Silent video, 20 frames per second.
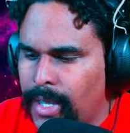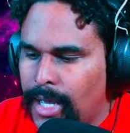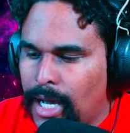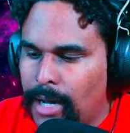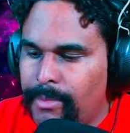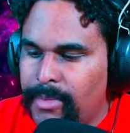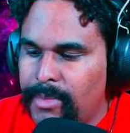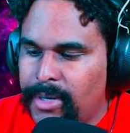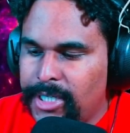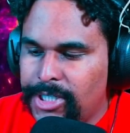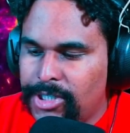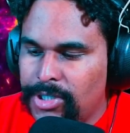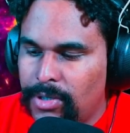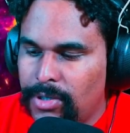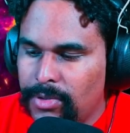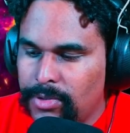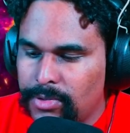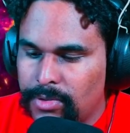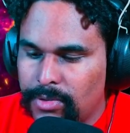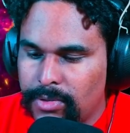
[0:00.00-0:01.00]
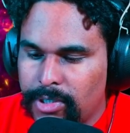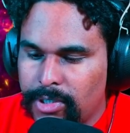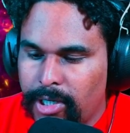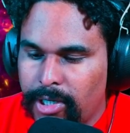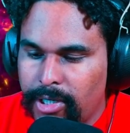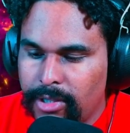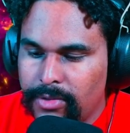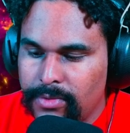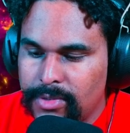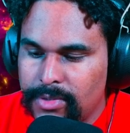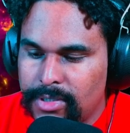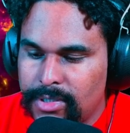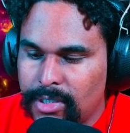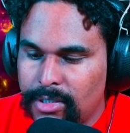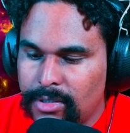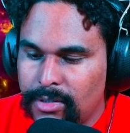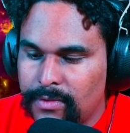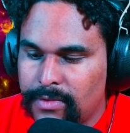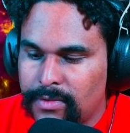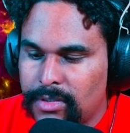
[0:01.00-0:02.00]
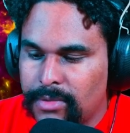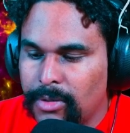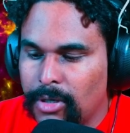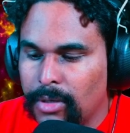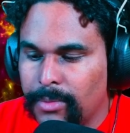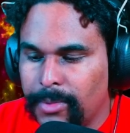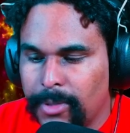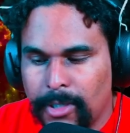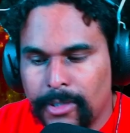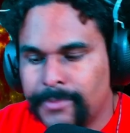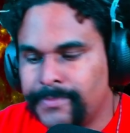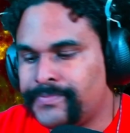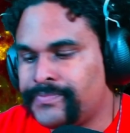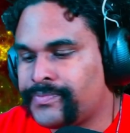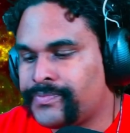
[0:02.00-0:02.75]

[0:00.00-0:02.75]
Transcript: a mini jungle cutting through the center of suburbia.